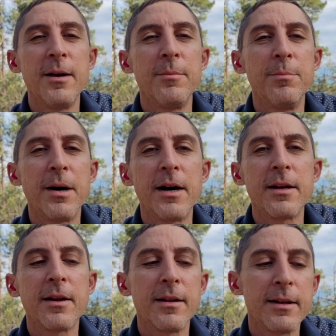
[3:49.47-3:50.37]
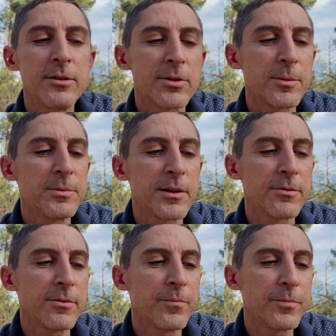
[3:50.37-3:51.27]
But in terms
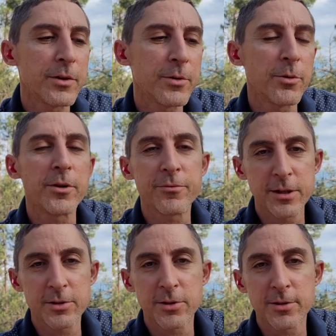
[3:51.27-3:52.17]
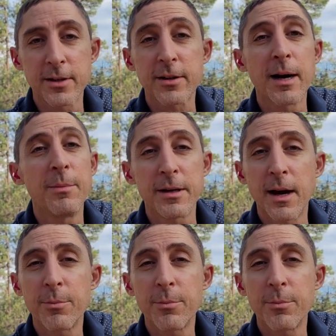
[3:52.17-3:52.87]
of core features that are coming up,